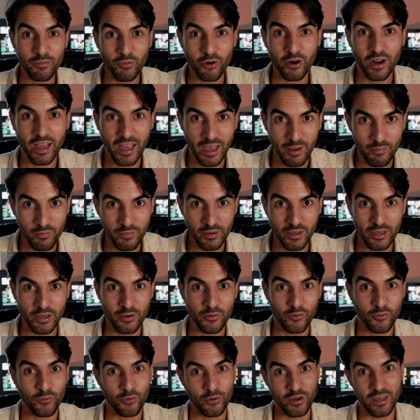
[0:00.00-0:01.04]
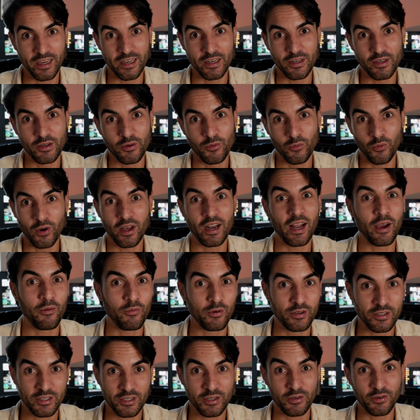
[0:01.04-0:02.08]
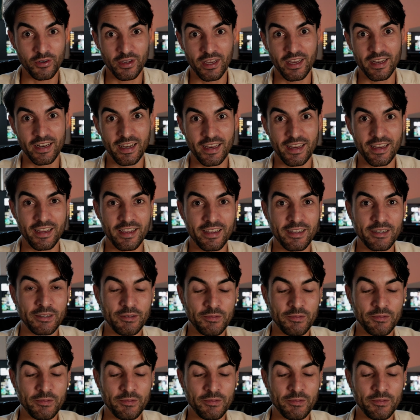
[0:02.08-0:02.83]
more happy with what I was creating.